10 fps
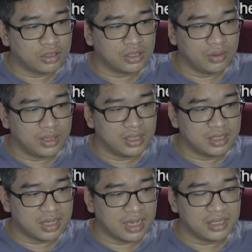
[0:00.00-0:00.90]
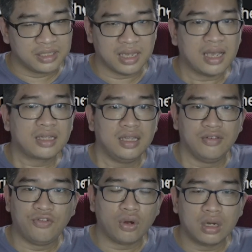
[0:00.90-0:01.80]
So it is exactly
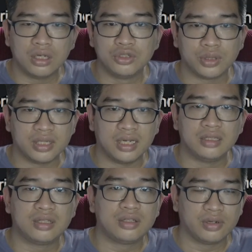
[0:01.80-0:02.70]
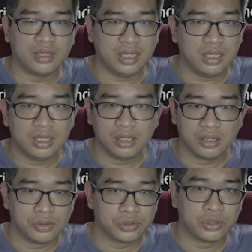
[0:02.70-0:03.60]
430
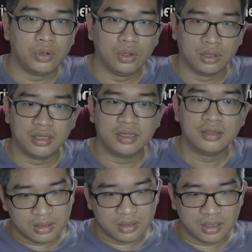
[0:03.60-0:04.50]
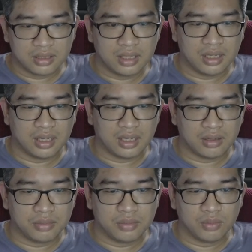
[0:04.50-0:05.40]
years old. As you can see,
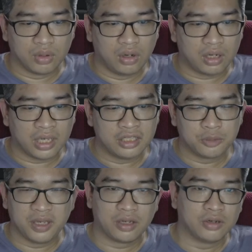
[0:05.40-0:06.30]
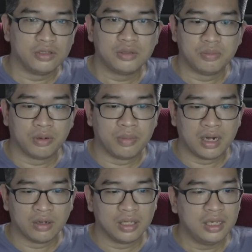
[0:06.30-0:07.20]
we're Hokkien speakers
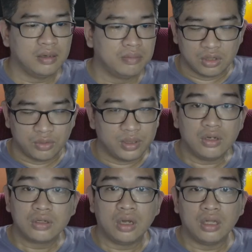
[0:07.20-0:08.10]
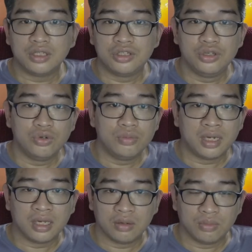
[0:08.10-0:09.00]
primarily. But we don't call it
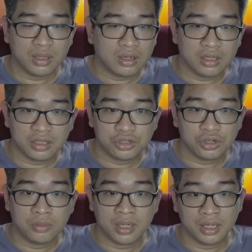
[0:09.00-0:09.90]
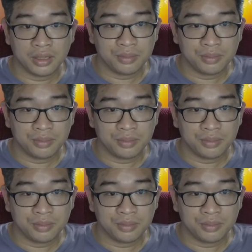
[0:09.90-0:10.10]
siumai, we call it siomai.